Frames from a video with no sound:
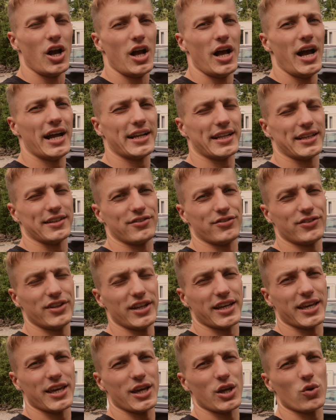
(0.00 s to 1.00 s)
Had a
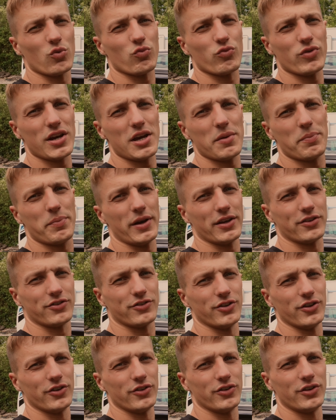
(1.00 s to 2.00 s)
sticky rear
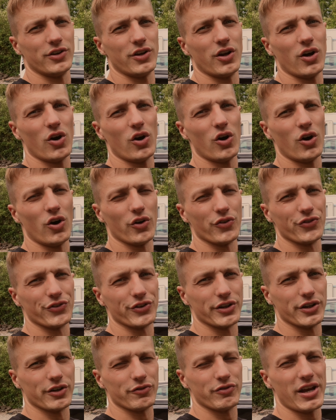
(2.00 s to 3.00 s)
piston on
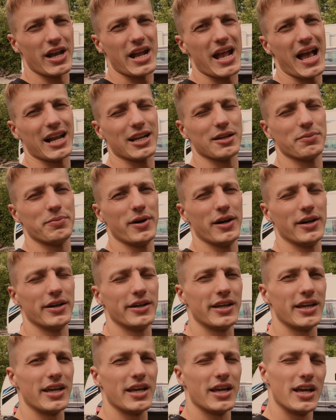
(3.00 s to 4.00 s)
the rear caliper.
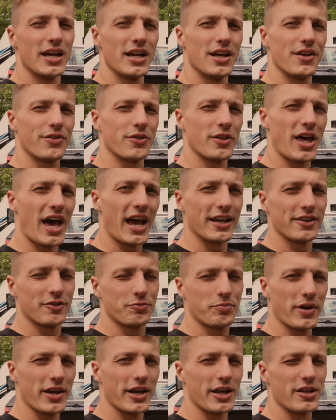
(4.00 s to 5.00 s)
That is
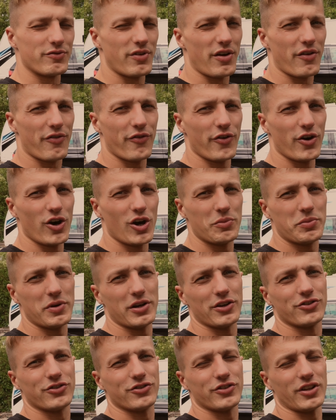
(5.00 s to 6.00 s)
being
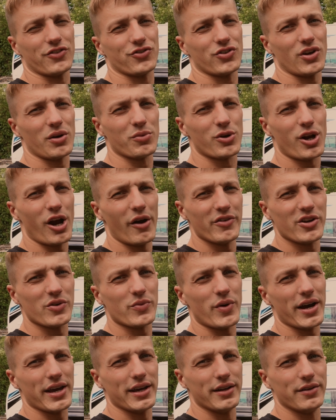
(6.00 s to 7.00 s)
refurbished, so I'm currently
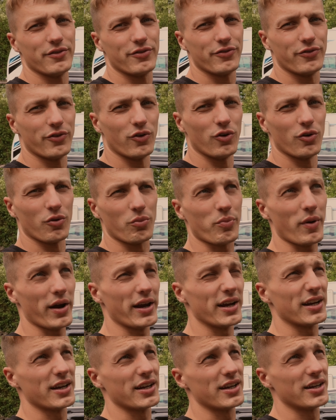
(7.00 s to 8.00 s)
waiting for
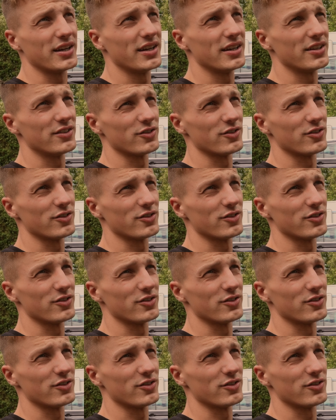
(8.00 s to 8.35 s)
brake